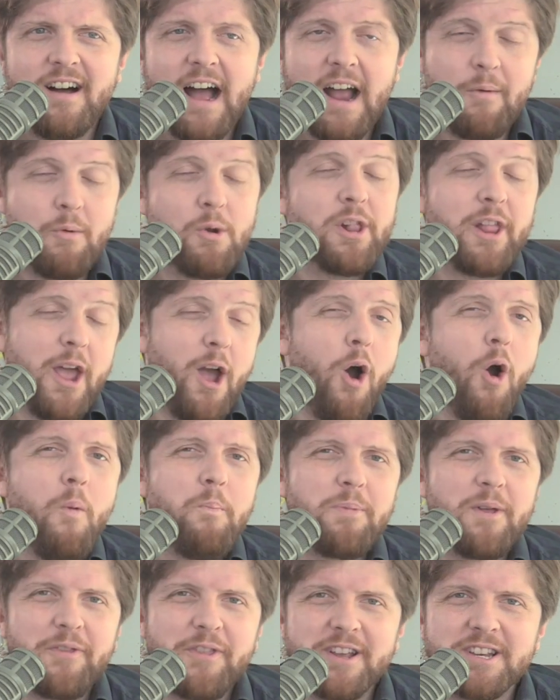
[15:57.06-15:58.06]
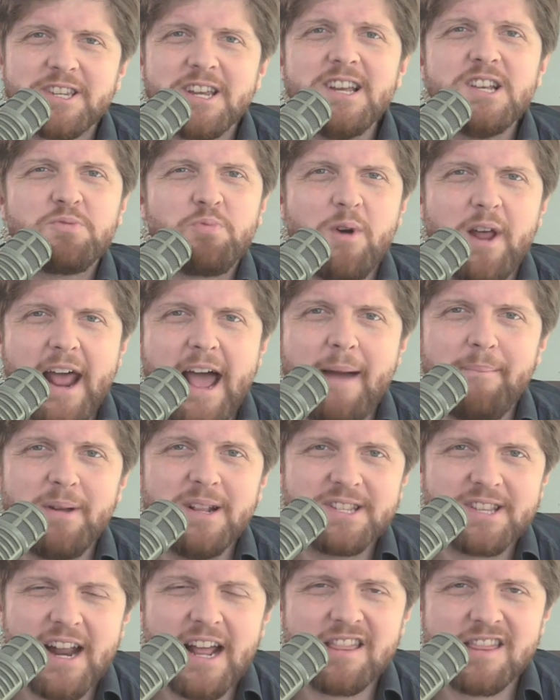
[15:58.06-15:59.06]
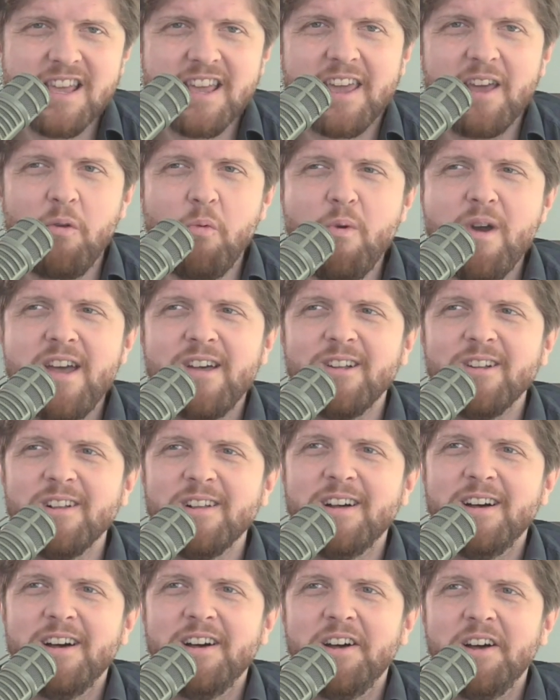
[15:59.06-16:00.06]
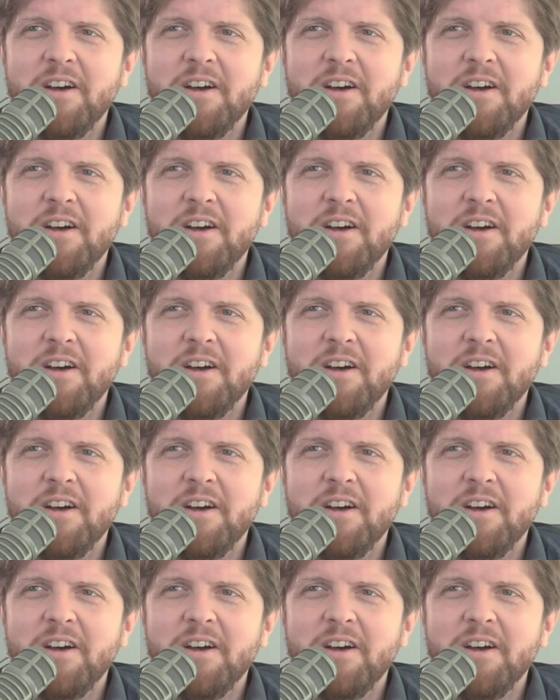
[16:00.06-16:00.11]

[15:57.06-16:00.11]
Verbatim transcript: I really hope that this is what happens, and I think it will.